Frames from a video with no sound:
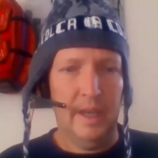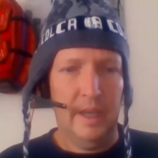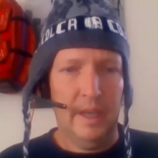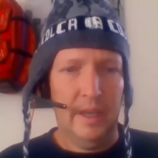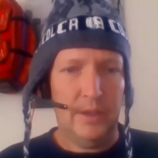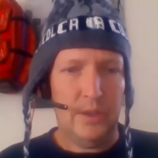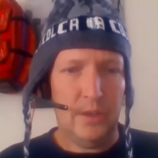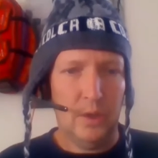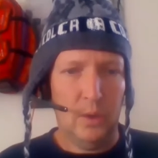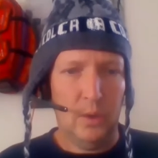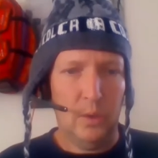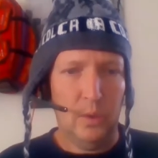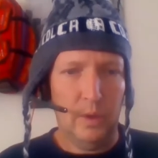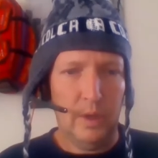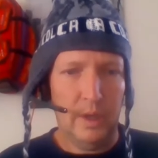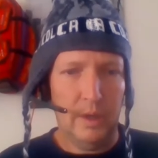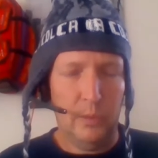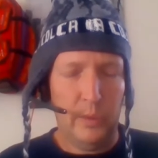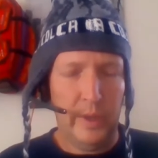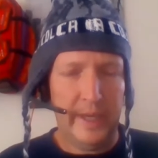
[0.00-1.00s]

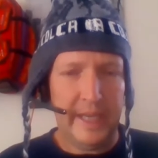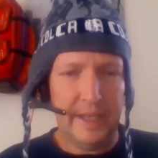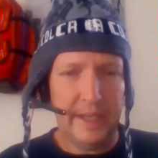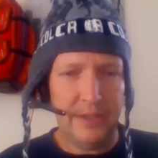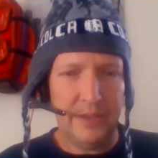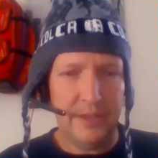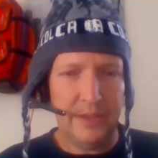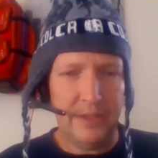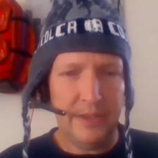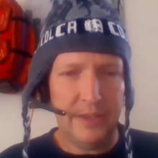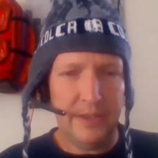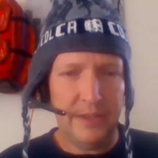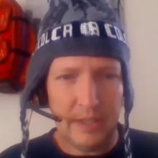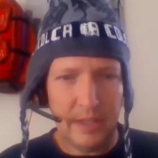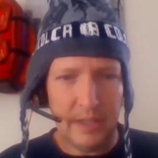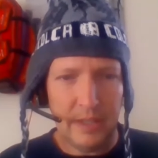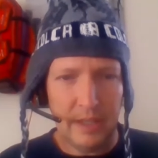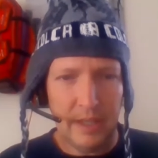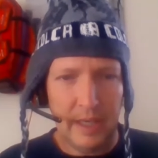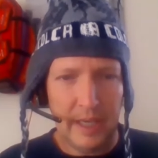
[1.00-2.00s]
so we can see
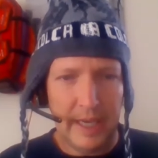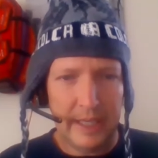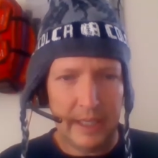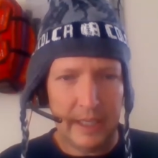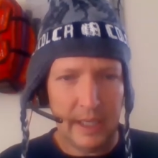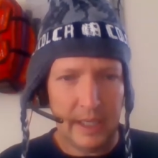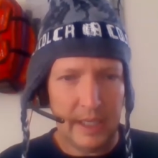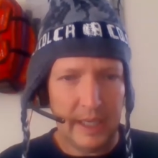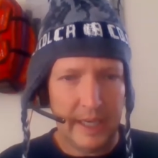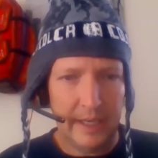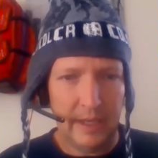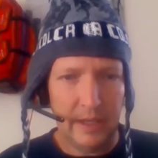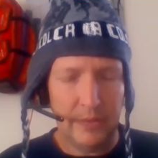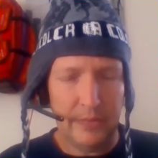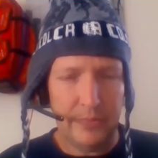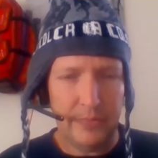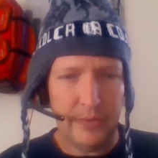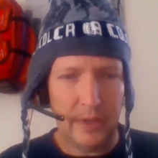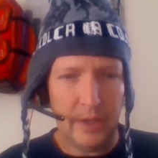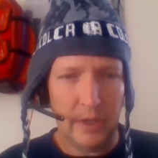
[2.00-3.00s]
this like a kind
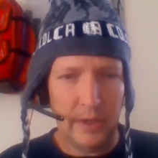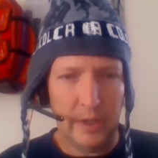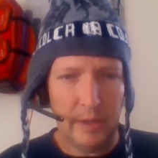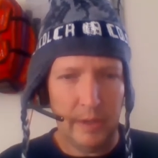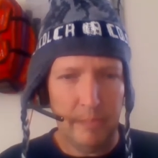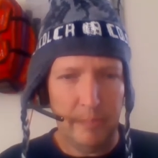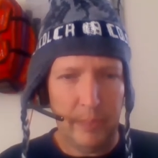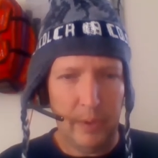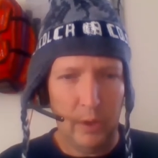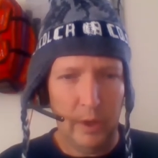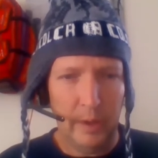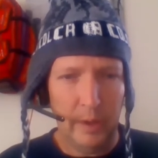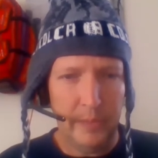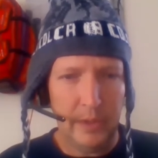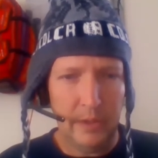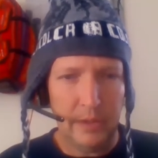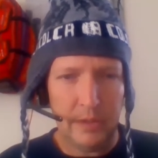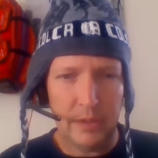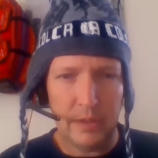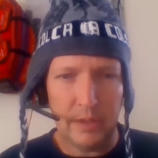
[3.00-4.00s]
of
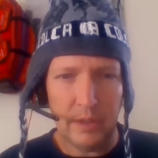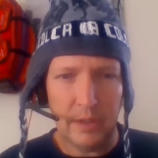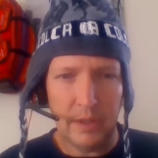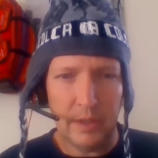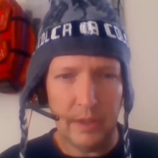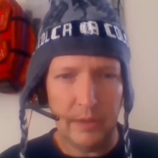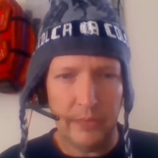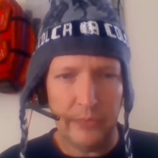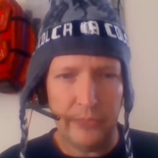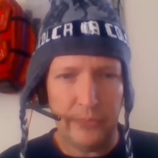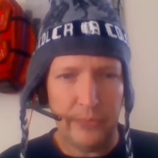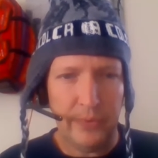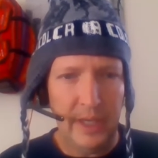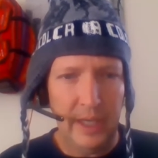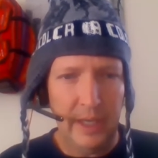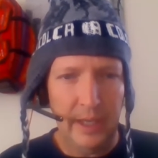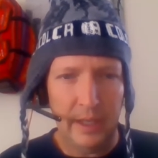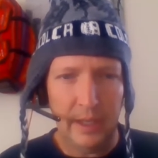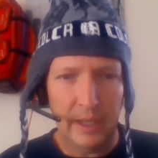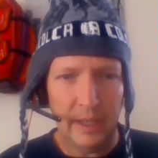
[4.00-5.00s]
unemployment
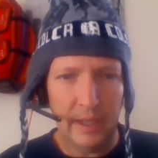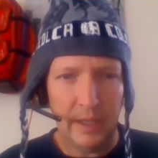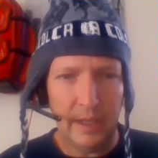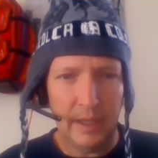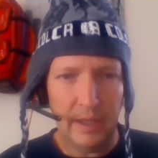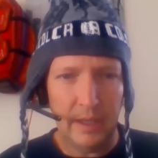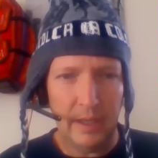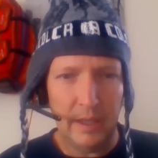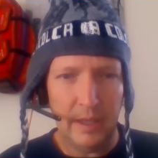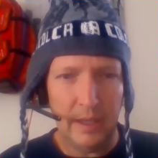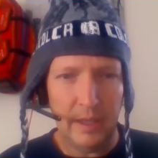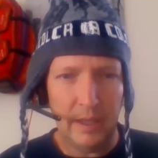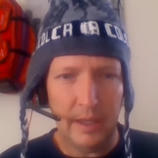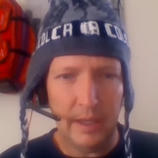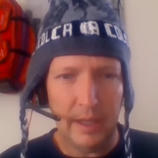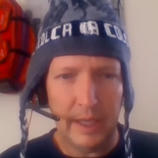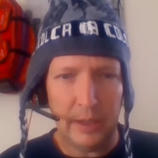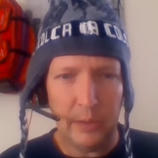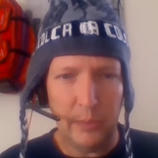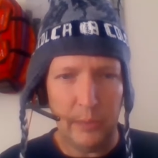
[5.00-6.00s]
fee,
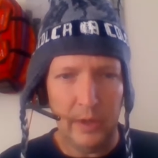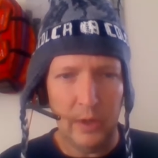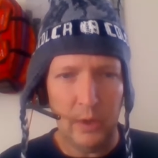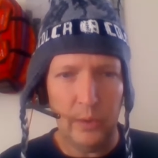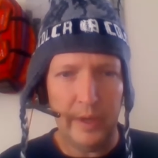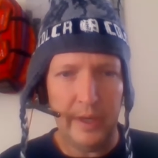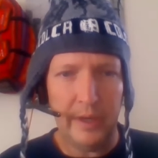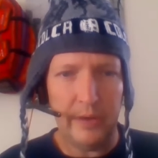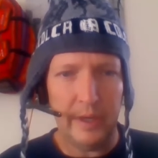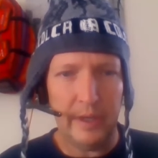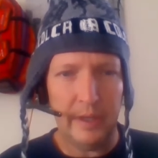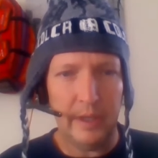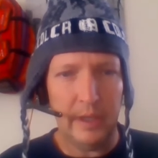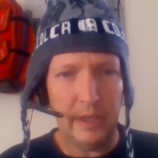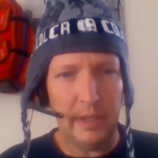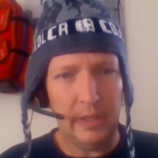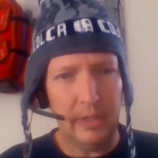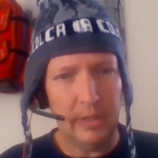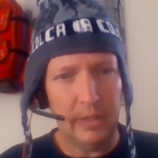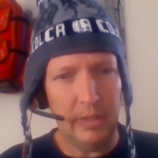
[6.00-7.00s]
like we know here
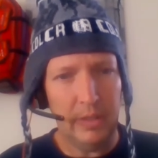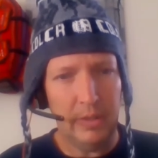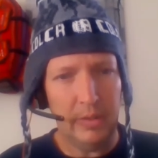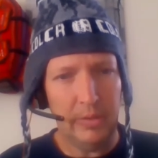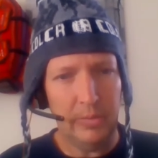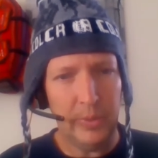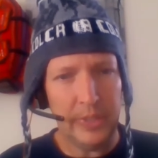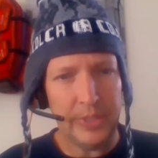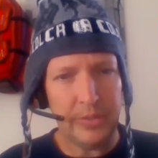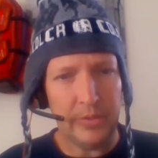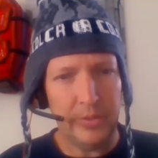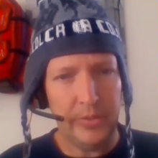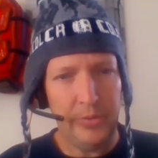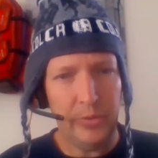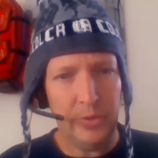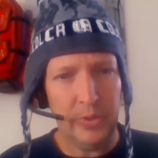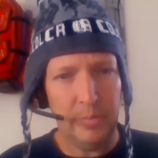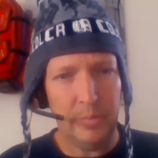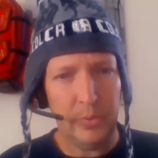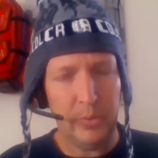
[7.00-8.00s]
in Western
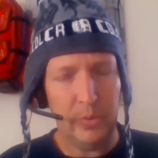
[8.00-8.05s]
Europe.